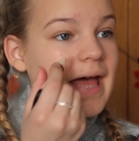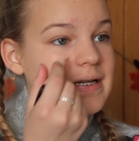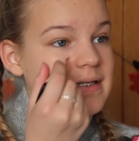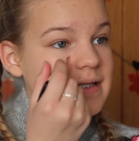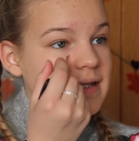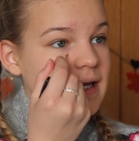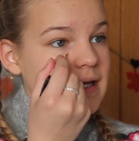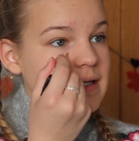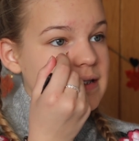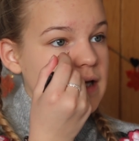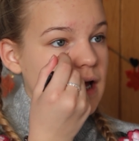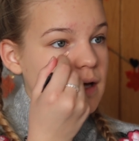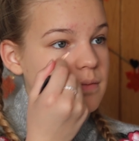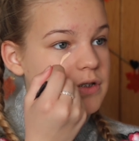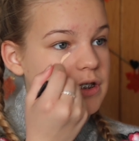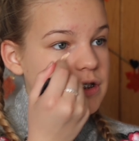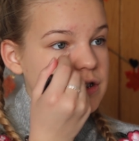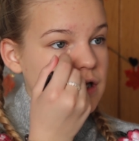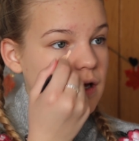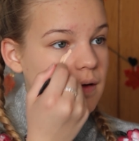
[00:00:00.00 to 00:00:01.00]
And this
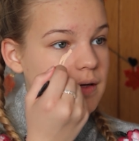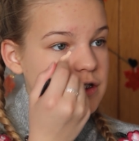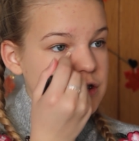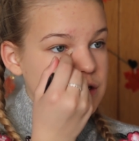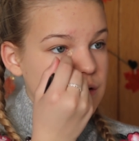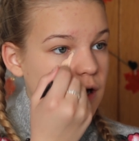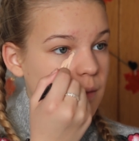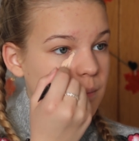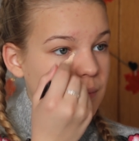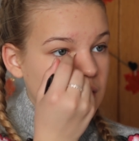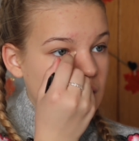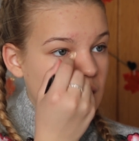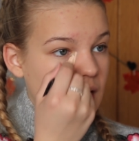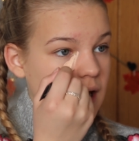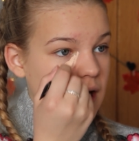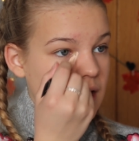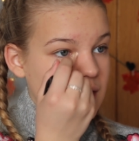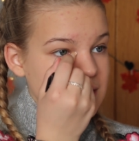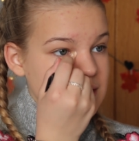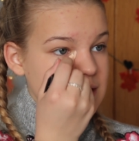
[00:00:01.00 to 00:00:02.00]
I'm just going to
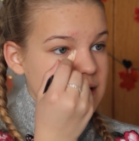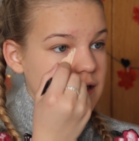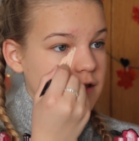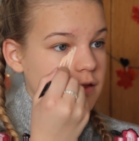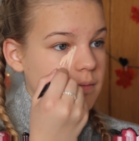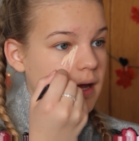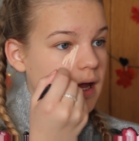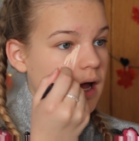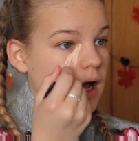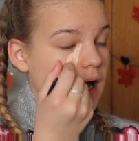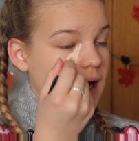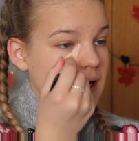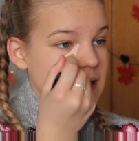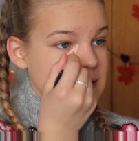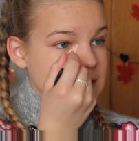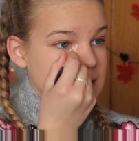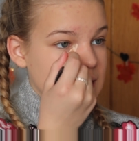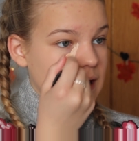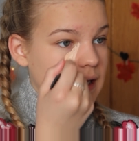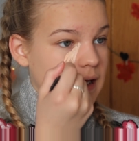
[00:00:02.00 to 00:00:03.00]
apply underneath my
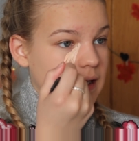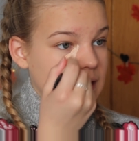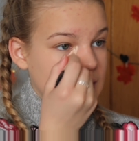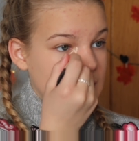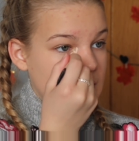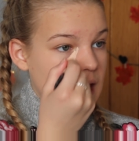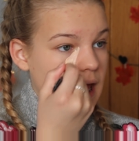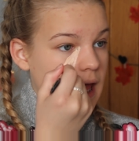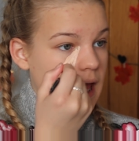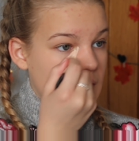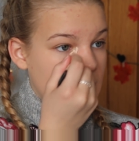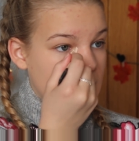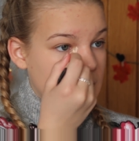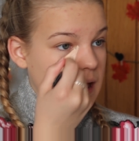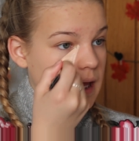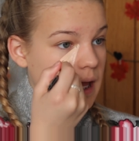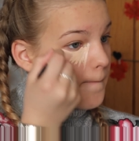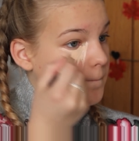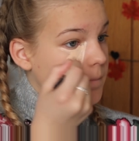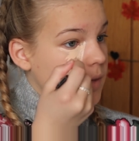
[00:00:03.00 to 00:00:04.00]
eyes in
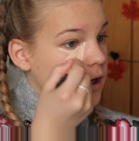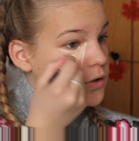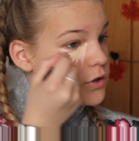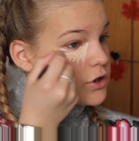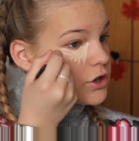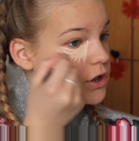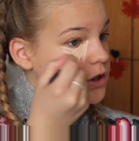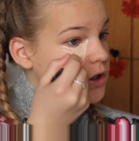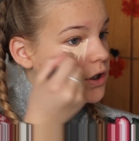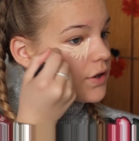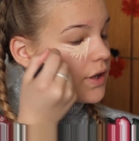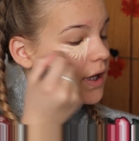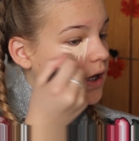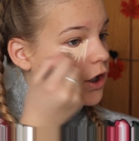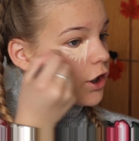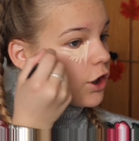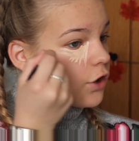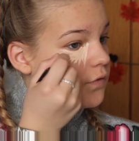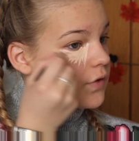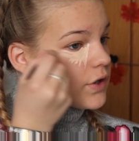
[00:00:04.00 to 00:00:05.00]
a motion
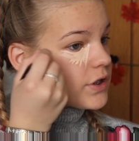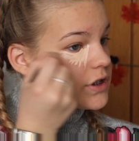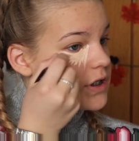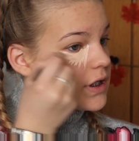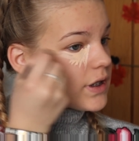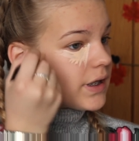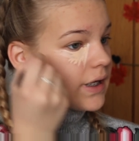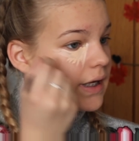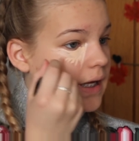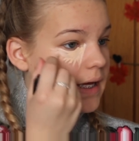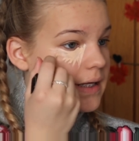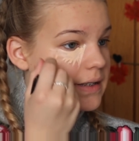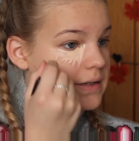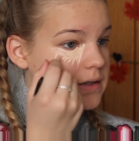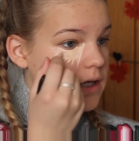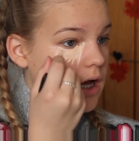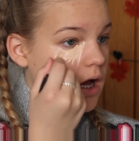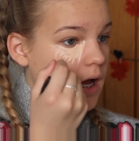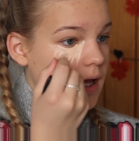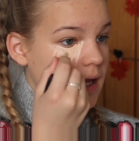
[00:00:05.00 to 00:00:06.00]
that covers the
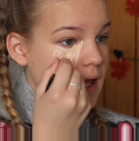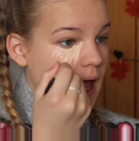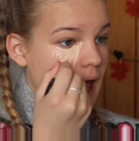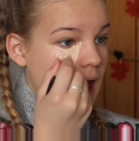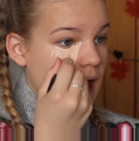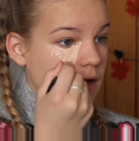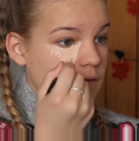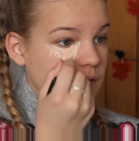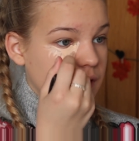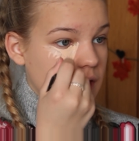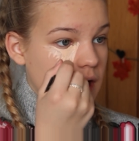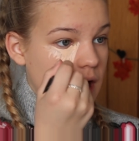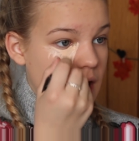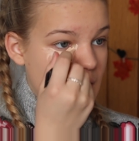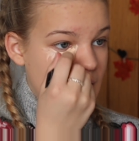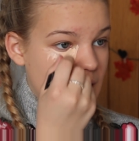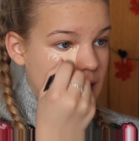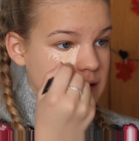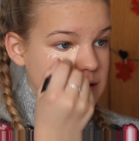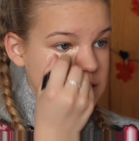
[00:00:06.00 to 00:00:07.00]
entire
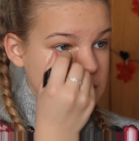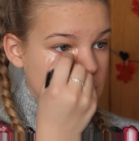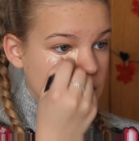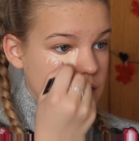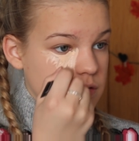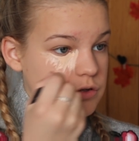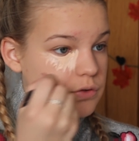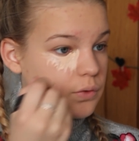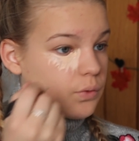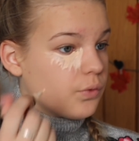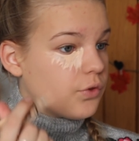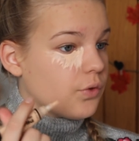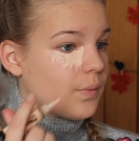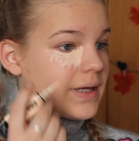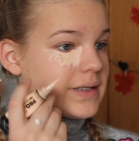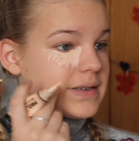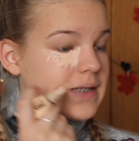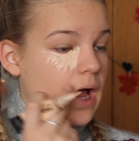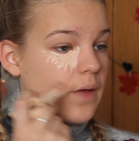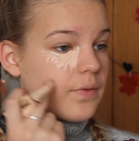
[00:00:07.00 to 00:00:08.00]
area and goes all the
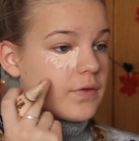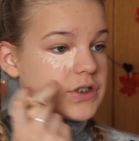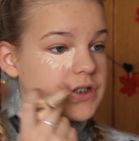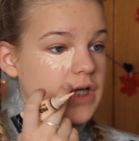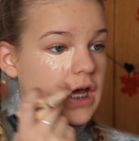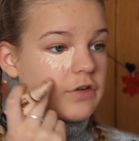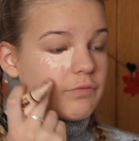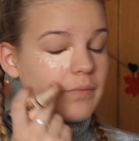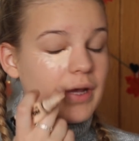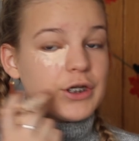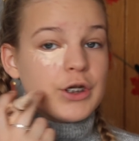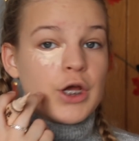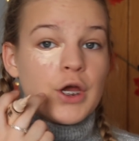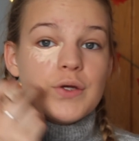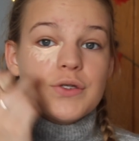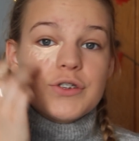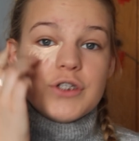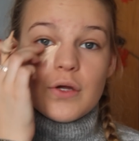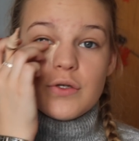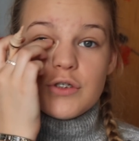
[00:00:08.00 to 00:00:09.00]
way down the side of my
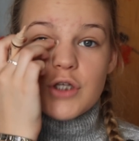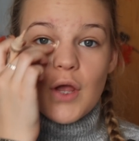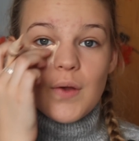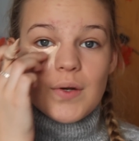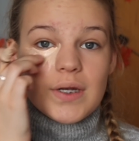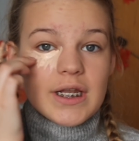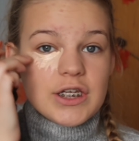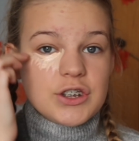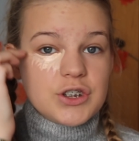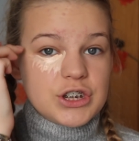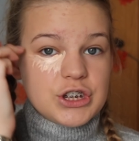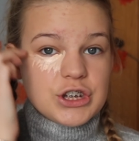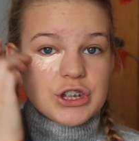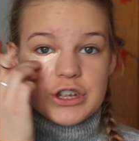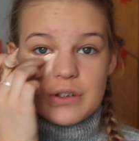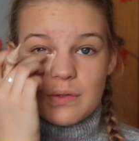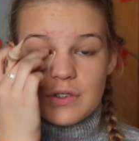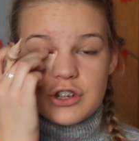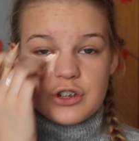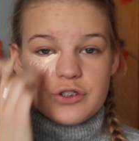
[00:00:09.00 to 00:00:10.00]
nose. So don't literally
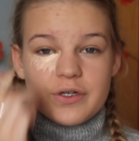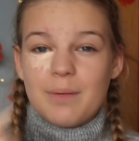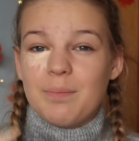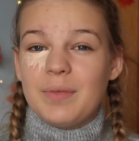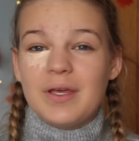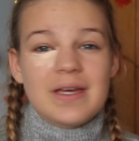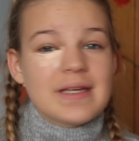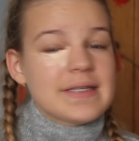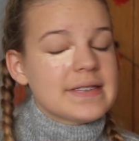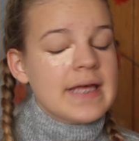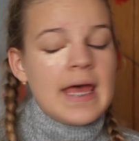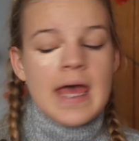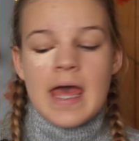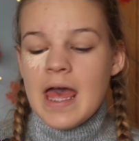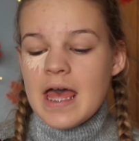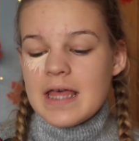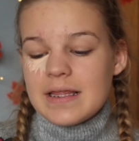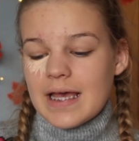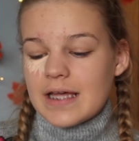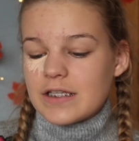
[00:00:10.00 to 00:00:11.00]
just do a strip, because
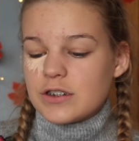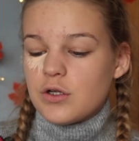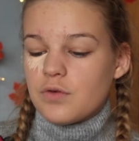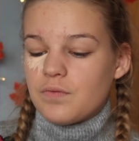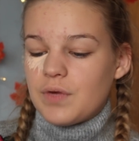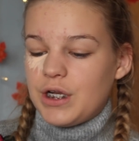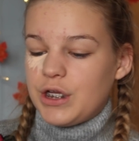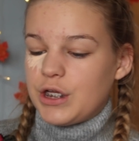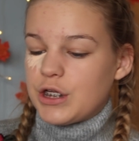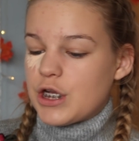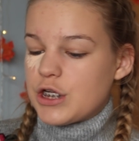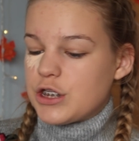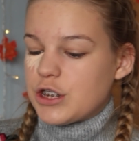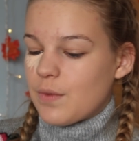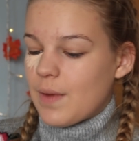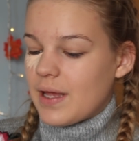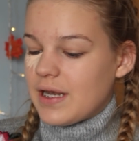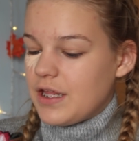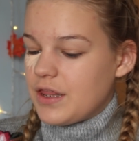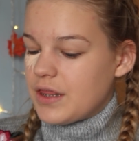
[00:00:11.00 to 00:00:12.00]
that's not really going to
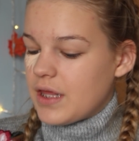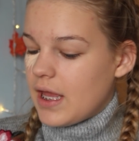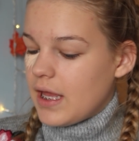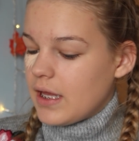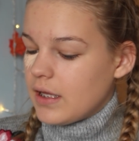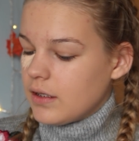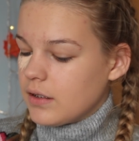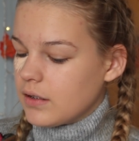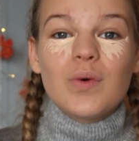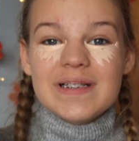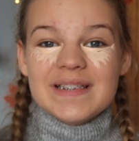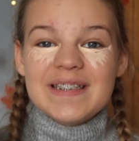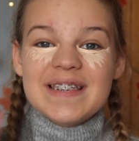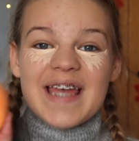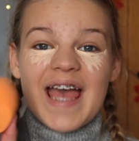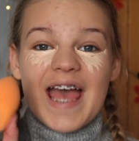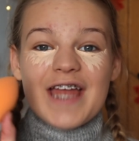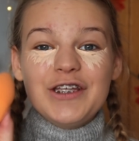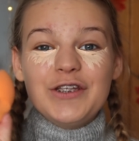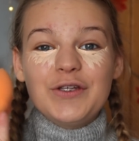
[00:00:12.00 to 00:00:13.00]
do anything. Once
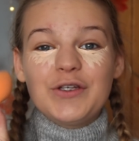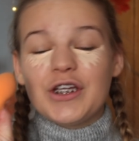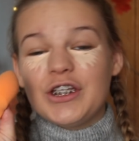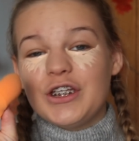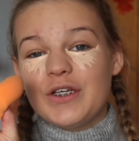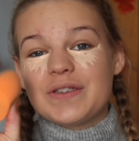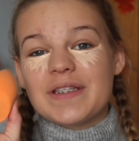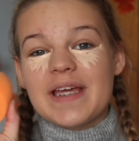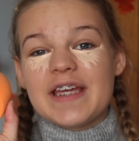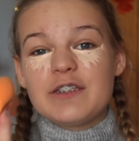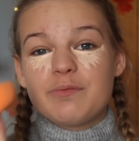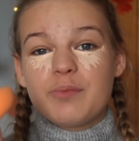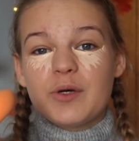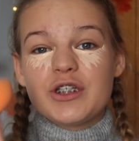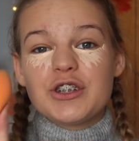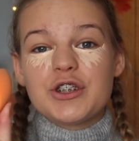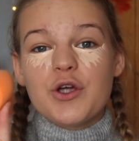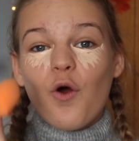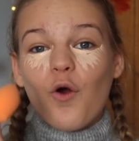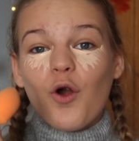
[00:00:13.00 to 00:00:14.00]
again, you can use a
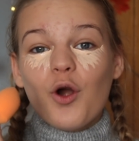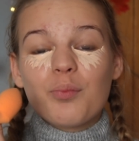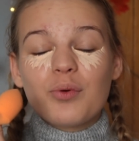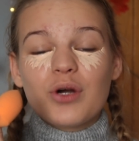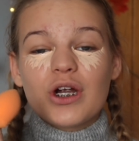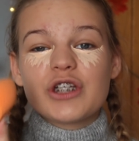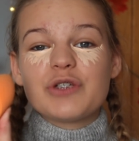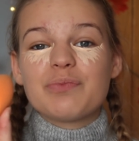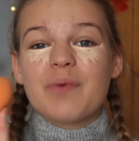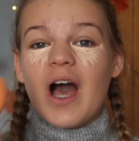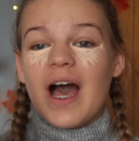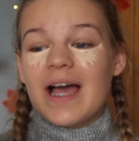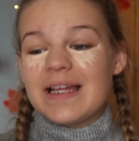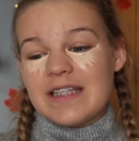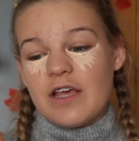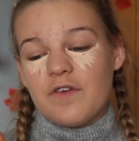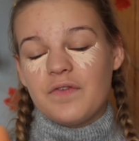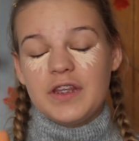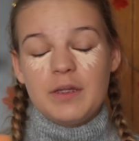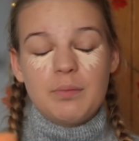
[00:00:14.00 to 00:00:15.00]
sponge or a brush, but I
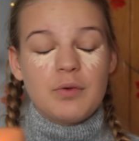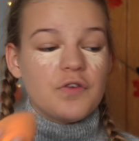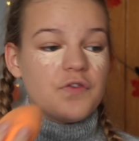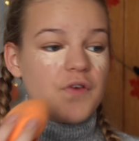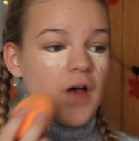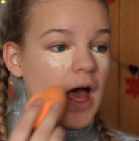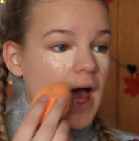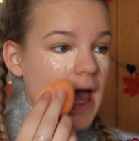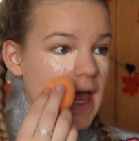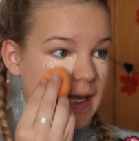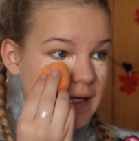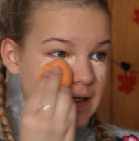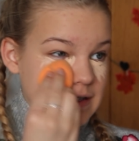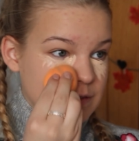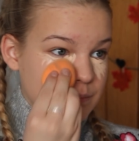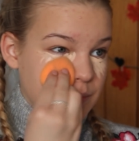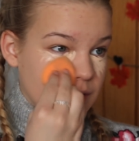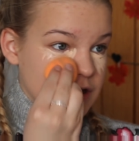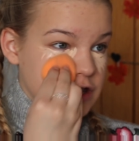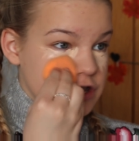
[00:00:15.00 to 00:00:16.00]
definitely prefer a
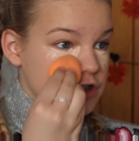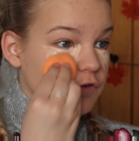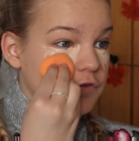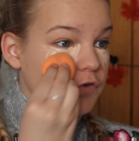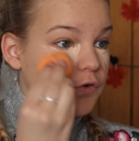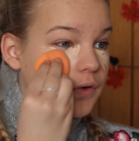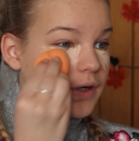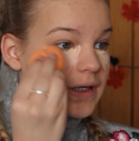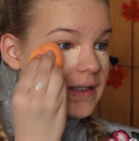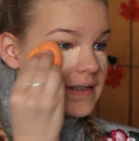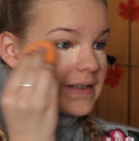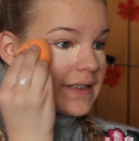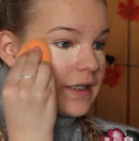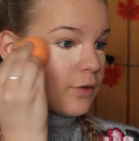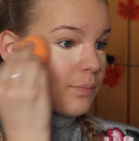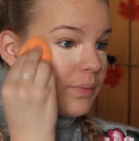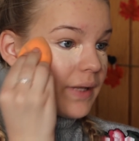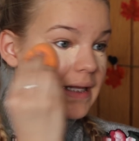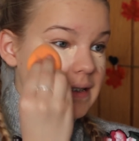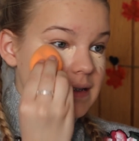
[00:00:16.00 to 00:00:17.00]
sponge for
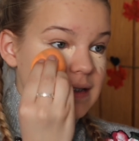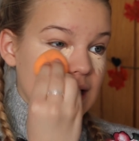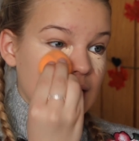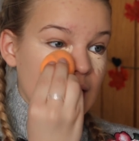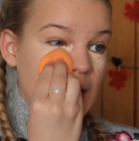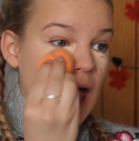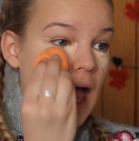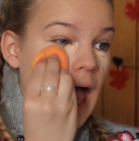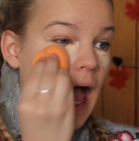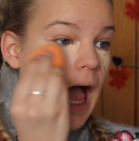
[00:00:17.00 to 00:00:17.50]
concealer blending,